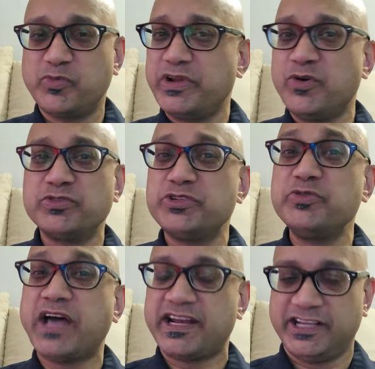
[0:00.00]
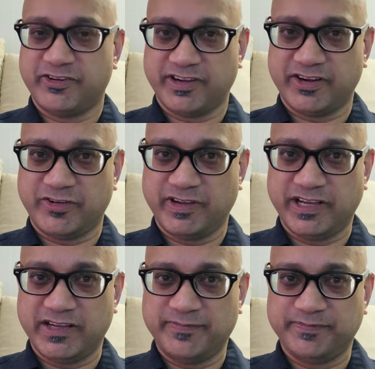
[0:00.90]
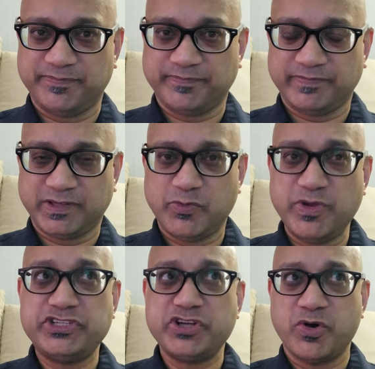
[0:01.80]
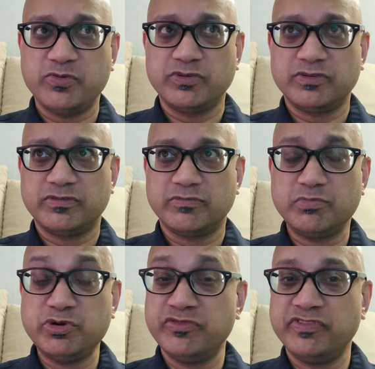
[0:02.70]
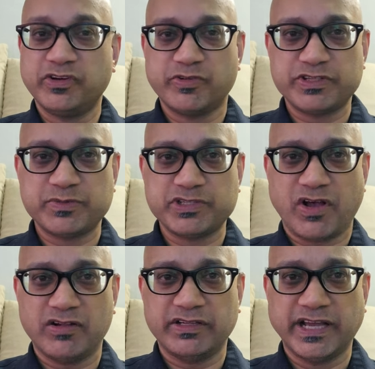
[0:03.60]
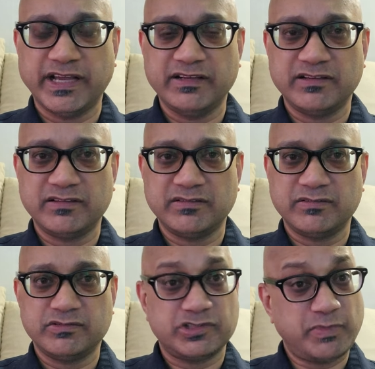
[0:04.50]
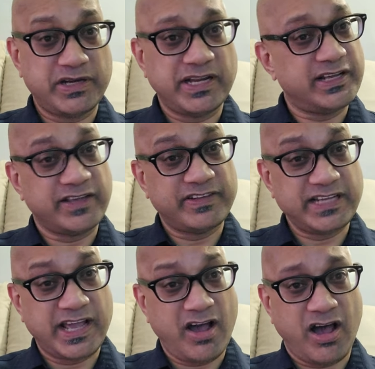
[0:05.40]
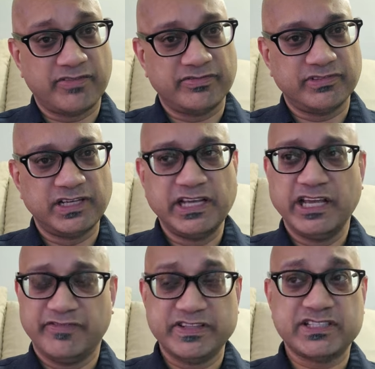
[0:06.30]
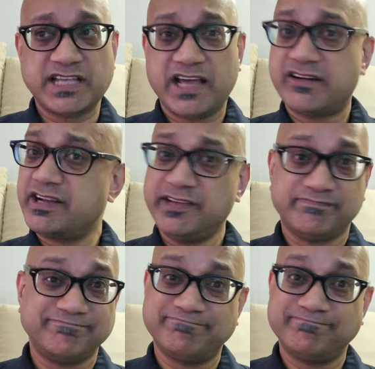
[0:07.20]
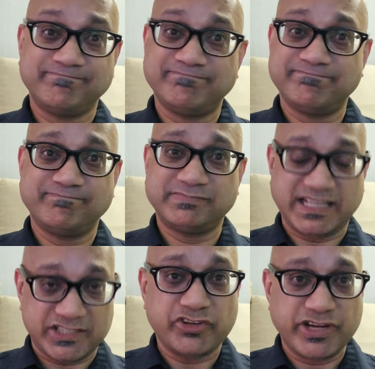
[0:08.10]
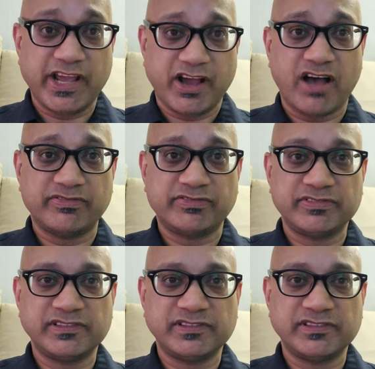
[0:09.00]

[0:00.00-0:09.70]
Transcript: We don't do that here in Korea. We don't move the Christmas holiday to Monday to give a day off. If it's Saturday, that's your day off.